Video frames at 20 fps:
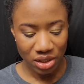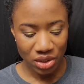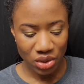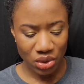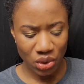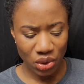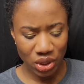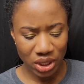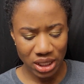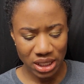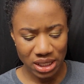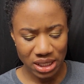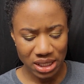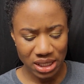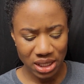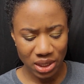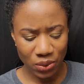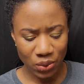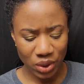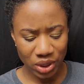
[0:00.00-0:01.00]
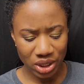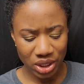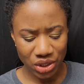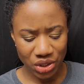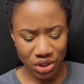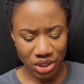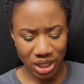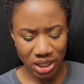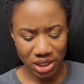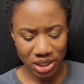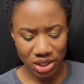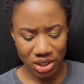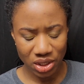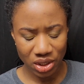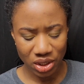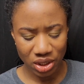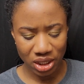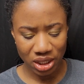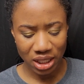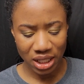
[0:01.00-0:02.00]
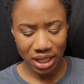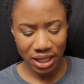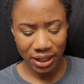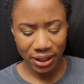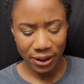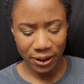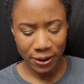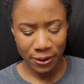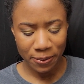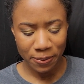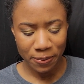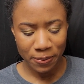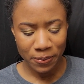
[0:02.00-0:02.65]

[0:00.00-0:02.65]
so you can see what the shades look like.